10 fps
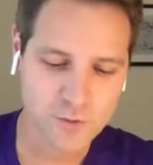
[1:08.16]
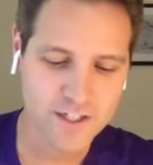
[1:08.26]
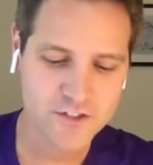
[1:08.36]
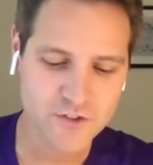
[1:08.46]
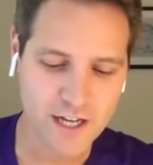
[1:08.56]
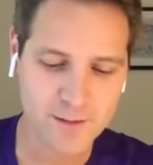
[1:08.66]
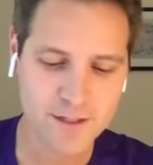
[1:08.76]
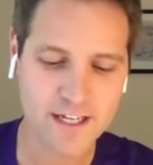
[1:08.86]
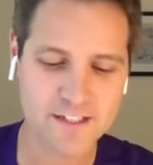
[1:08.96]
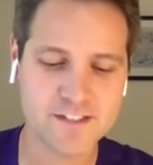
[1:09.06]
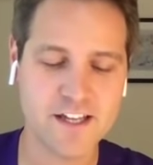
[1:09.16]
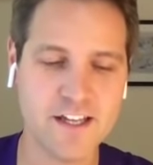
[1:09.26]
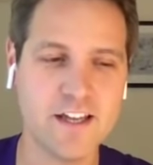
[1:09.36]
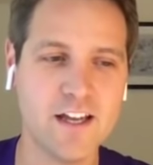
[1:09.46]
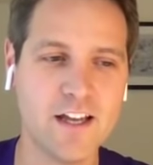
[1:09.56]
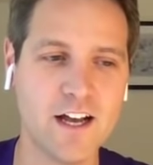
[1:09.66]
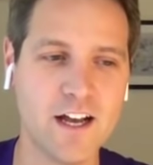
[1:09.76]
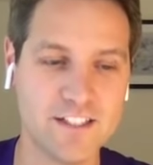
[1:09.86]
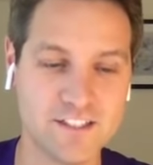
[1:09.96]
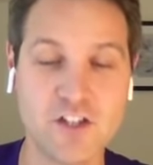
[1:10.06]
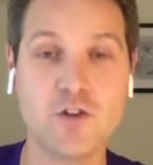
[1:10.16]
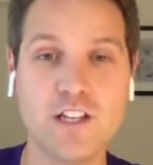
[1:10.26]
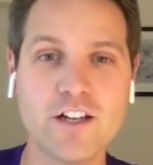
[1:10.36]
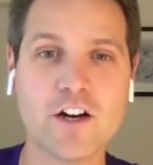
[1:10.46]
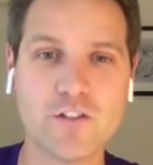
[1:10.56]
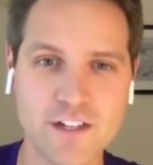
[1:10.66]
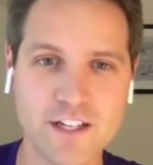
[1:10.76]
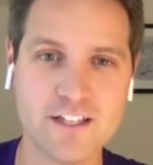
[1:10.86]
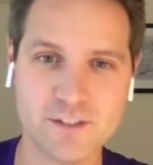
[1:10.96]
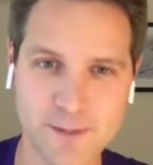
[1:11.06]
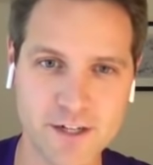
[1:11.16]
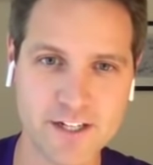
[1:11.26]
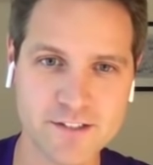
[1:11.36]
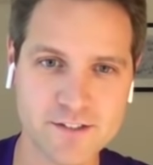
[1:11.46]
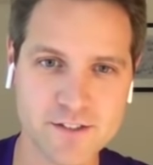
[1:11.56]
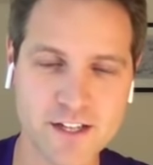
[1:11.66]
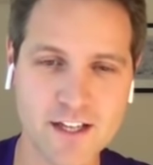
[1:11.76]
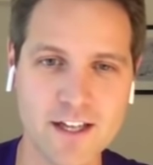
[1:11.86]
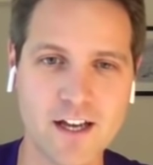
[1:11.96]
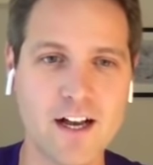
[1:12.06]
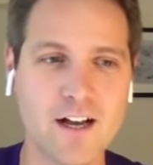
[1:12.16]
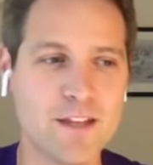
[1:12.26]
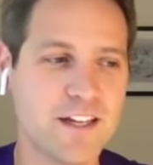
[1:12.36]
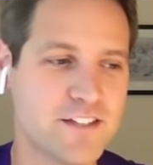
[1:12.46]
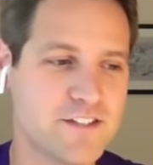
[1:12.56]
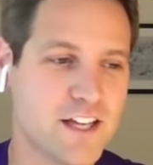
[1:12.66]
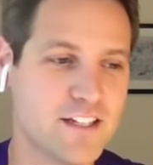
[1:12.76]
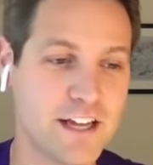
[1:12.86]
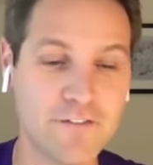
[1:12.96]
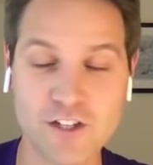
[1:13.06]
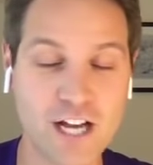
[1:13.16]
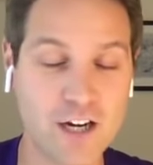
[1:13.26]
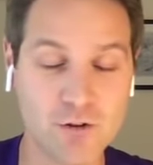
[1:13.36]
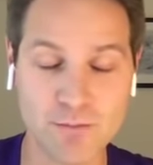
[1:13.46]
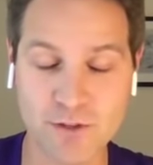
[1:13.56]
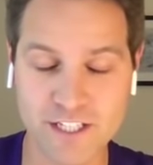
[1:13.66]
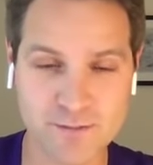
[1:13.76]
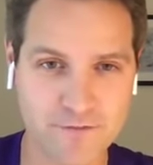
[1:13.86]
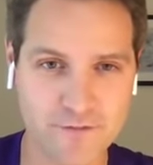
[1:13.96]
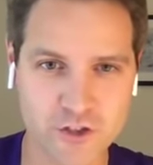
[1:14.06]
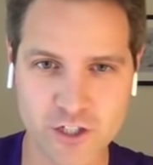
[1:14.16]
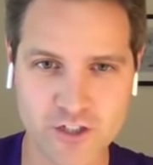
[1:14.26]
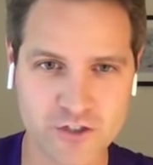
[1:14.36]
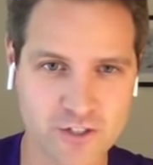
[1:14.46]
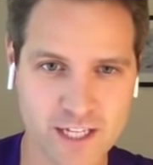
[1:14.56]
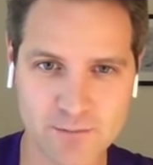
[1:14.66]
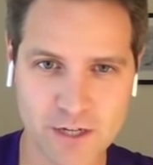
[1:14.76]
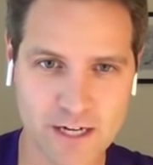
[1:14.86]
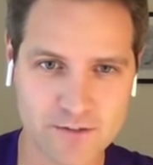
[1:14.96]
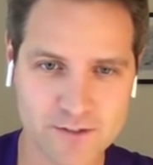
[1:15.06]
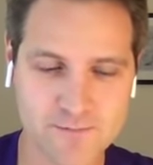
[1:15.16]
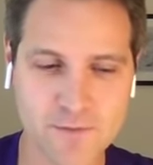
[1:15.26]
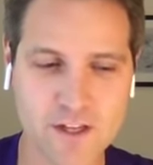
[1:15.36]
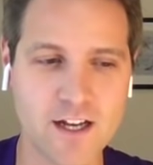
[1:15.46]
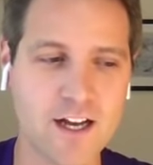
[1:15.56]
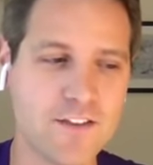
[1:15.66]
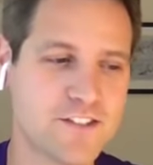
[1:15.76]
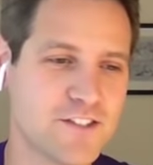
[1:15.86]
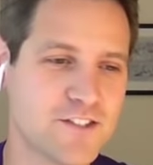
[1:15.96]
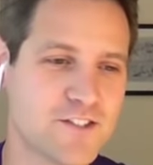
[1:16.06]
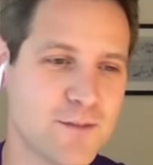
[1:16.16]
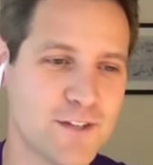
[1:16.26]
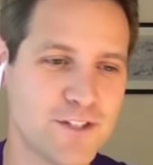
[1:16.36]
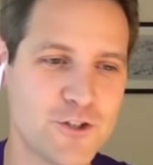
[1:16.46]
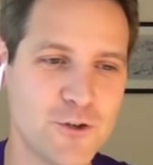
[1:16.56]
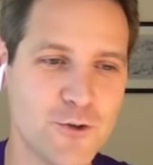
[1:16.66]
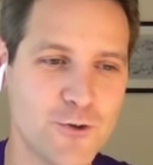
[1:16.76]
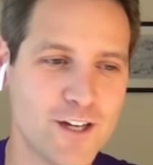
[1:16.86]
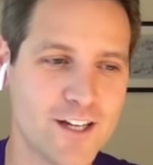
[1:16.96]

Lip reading: we describe it as as the unique RVing experience. It is definitely not a replacement for traditional campgrounds. This is something to